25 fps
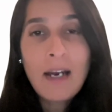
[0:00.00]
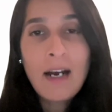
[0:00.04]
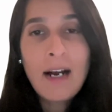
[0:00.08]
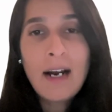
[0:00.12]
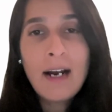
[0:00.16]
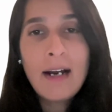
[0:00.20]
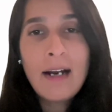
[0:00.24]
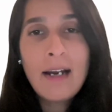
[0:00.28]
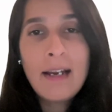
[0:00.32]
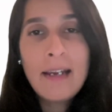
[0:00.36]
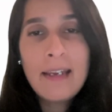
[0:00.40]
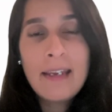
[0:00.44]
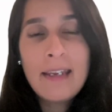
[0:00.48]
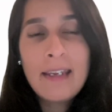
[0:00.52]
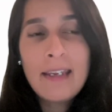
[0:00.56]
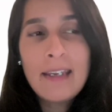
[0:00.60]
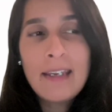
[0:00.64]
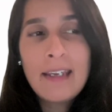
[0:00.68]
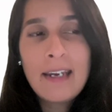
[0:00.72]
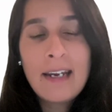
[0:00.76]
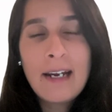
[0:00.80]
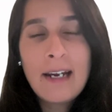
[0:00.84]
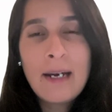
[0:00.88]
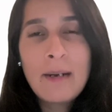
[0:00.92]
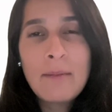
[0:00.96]

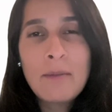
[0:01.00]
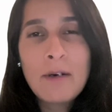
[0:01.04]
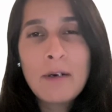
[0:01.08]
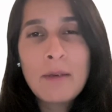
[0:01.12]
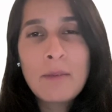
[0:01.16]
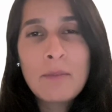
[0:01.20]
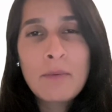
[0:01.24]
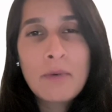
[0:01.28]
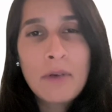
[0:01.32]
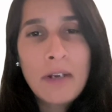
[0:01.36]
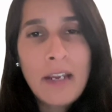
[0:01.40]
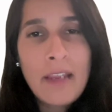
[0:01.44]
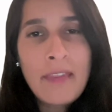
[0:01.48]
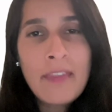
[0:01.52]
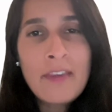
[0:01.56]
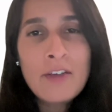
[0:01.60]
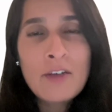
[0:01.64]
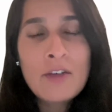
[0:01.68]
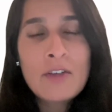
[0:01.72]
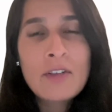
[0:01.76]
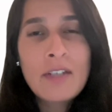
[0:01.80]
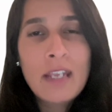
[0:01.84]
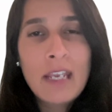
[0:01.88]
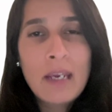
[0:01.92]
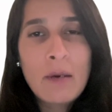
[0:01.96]
I pray that
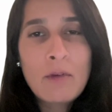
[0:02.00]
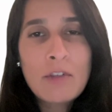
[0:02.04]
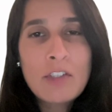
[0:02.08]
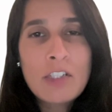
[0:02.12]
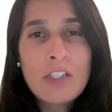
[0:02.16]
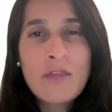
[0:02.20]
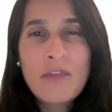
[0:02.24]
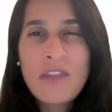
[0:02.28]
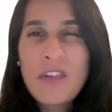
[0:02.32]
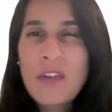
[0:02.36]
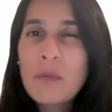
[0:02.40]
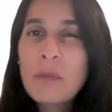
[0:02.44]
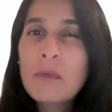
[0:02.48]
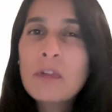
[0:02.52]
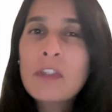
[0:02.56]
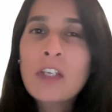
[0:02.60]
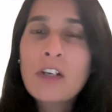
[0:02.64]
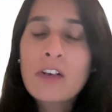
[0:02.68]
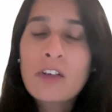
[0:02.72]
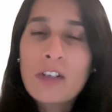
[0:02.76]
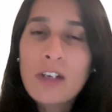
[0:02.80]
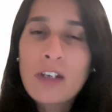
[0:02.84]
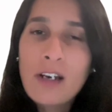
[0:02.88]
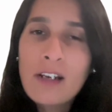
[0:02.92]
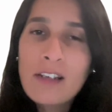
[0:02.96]
your day was just filled with
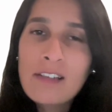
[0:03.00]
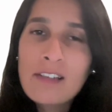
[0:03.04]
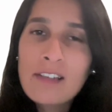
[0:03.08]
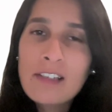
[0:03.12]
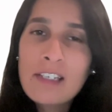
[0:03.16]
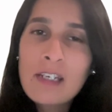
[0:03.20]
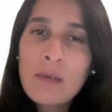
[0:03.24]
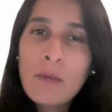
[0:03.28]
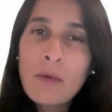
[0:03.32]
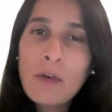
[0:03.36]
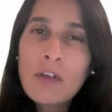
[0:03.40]
curiosity,